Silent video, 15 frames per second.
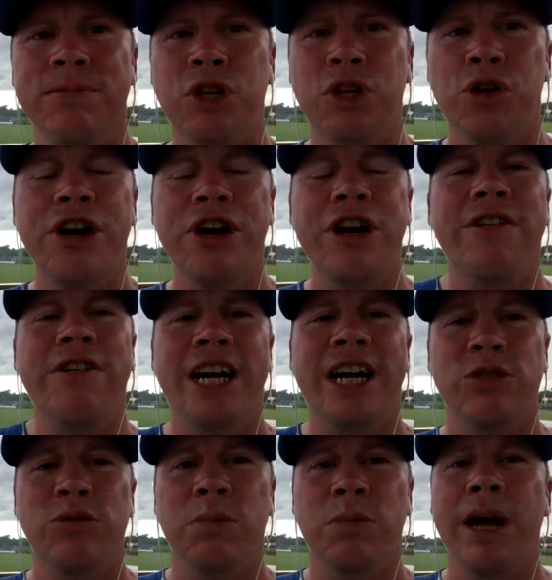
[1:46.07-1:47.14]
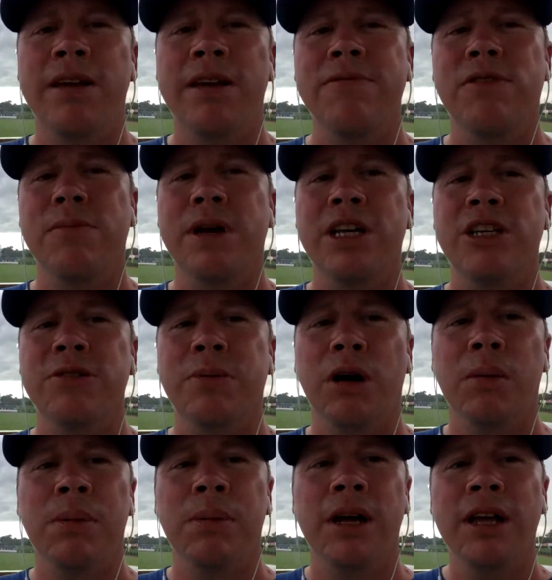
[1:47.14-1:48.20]
your interactions with biking for
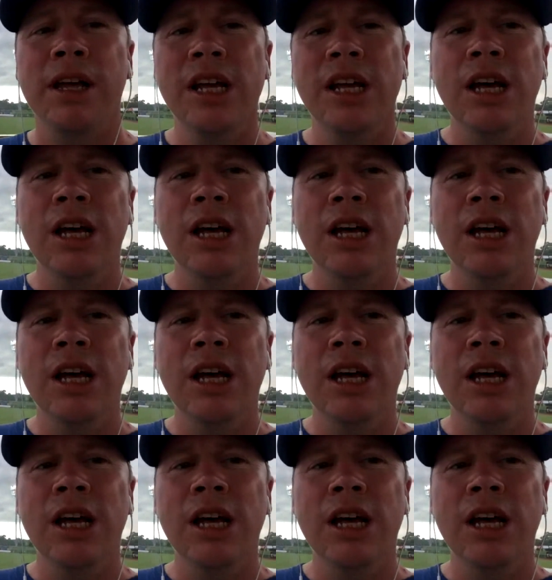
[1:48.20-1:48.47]
baseball, but